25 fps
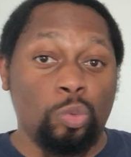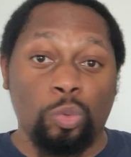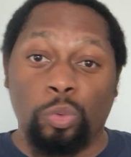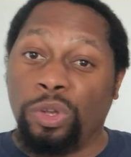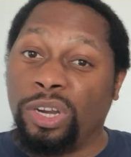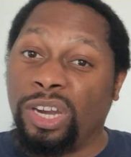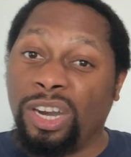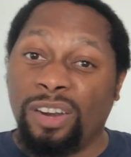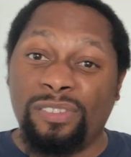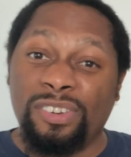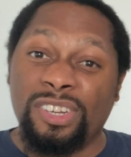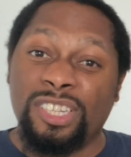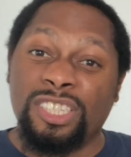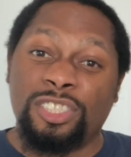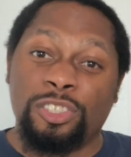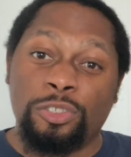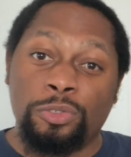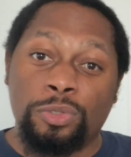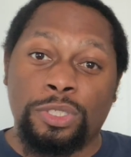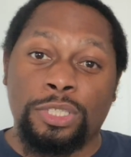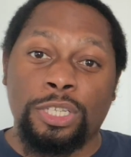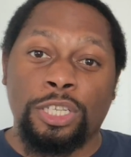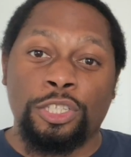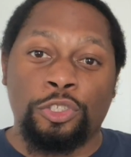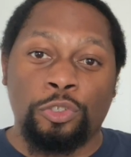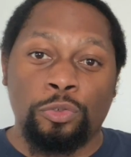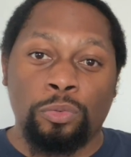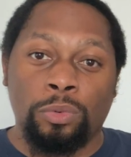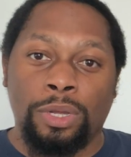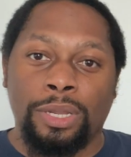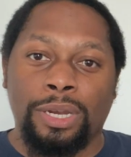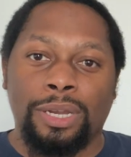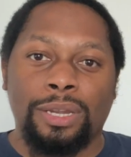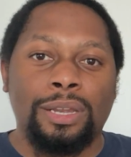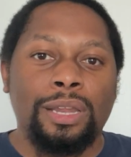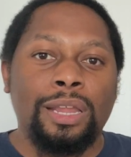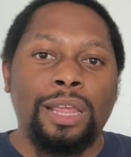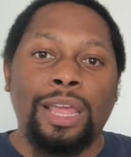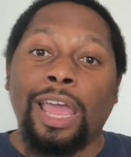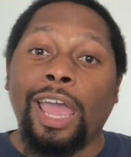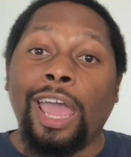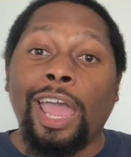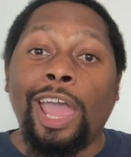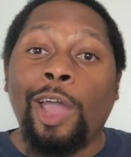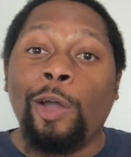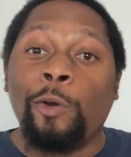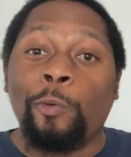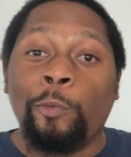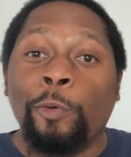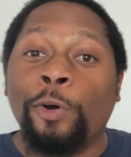whatever it is you said you wanted,
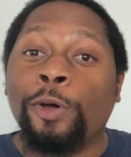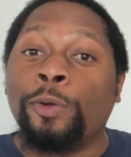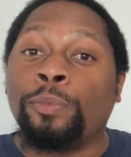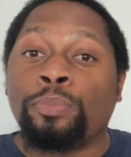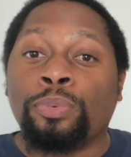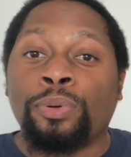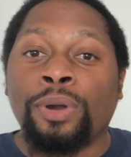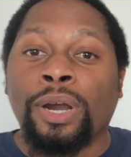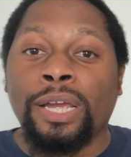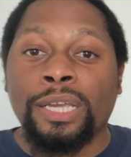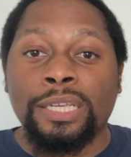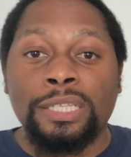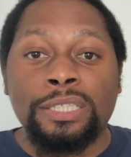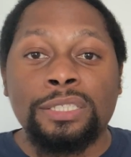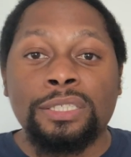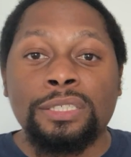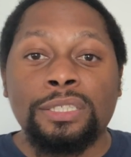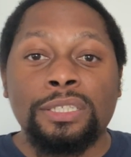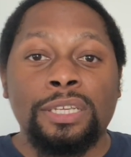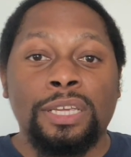at what price?